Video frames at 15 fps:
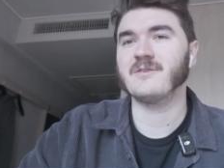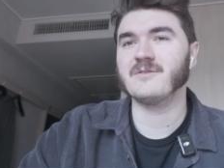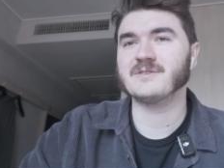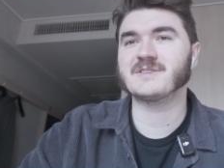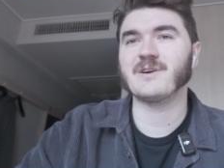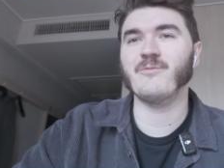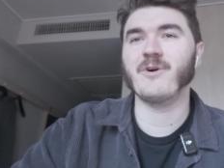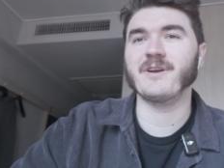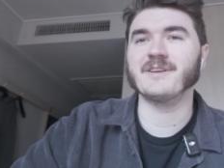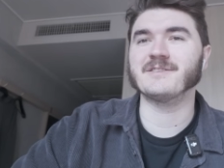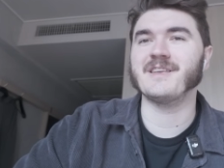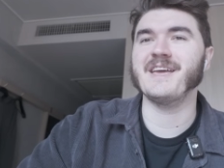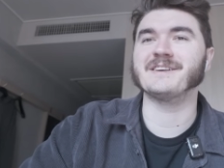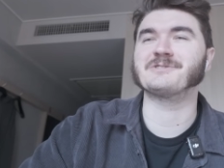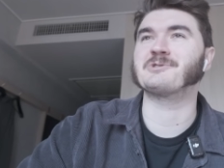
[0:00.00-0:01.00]
someone
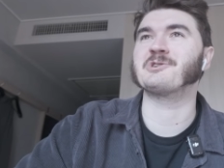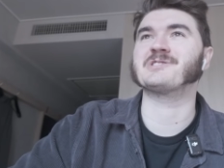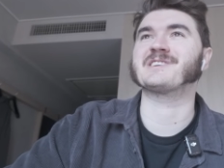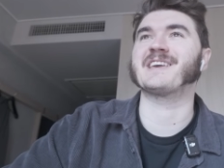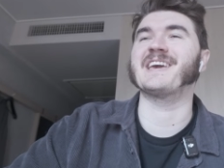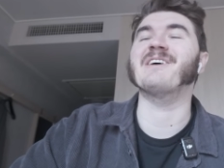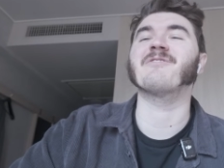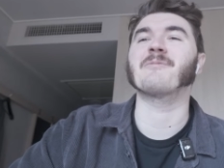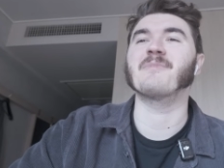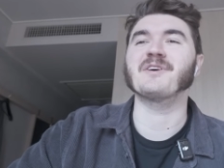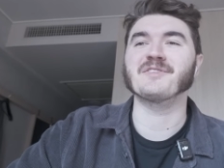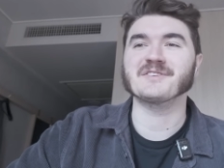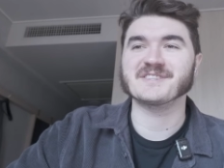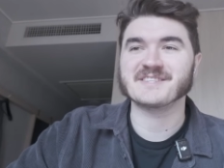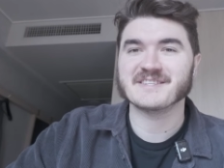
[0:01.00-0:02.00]
is just giving me
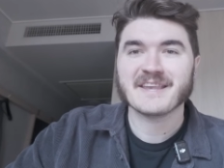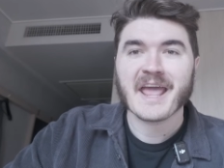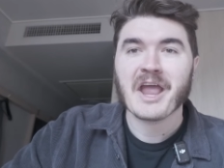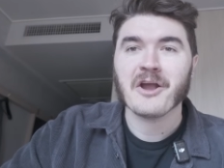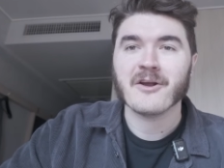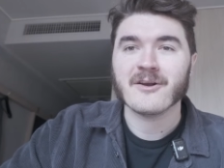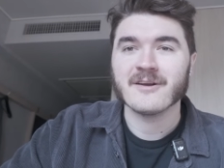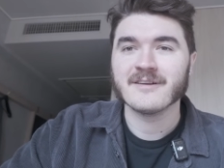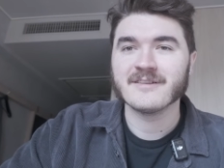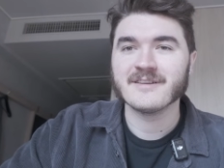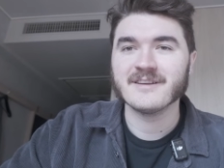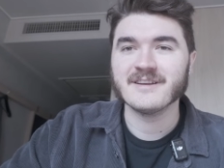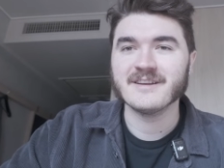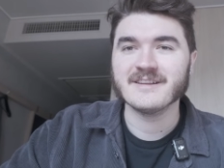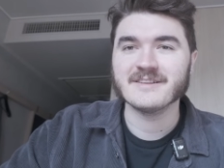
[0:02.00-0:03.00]
the stare
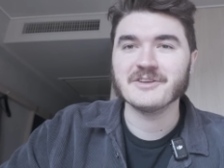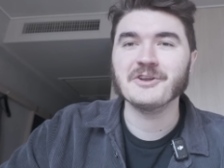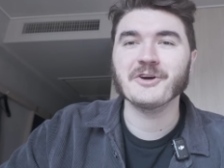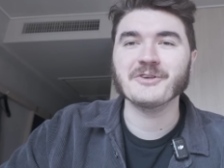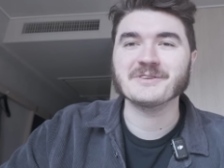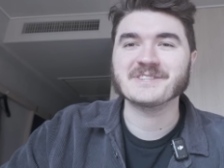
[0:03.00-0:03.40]
you know